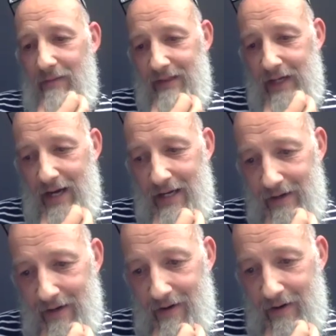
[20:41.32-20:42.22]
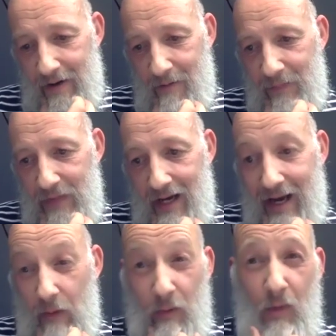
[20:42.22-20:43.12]
say um,
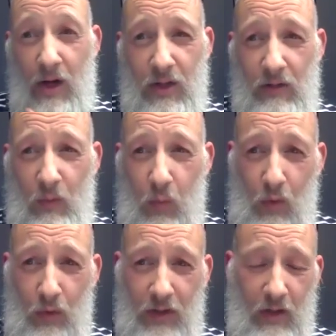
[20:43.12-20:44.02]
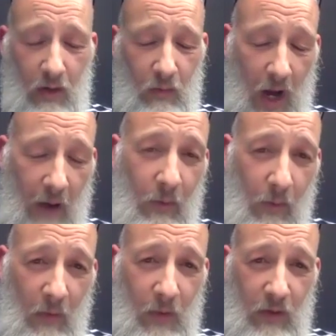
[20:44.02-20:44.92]
how we might use a water how we
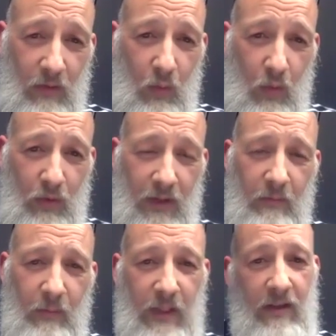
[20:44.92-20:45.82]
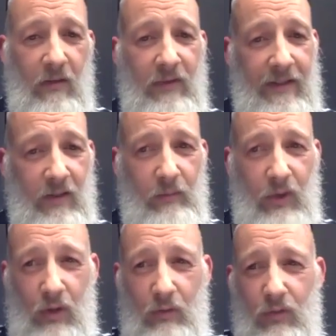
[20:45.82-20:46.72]
might use water because obviously some
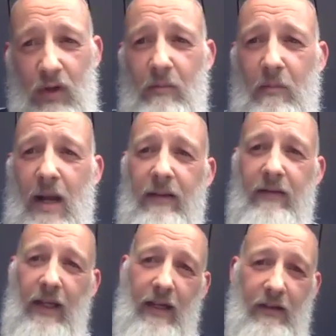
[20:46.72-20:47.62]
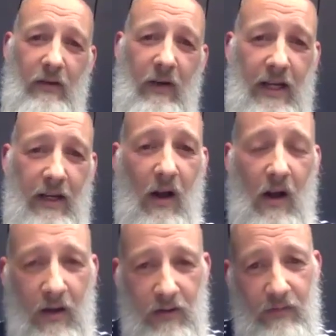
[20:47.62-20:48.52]
children may think it's a great
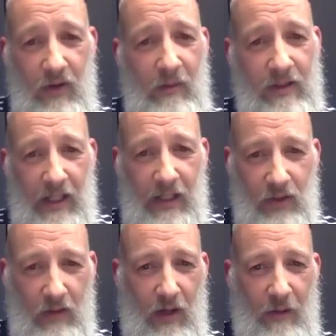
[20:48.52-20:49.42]
lark to throw it at each other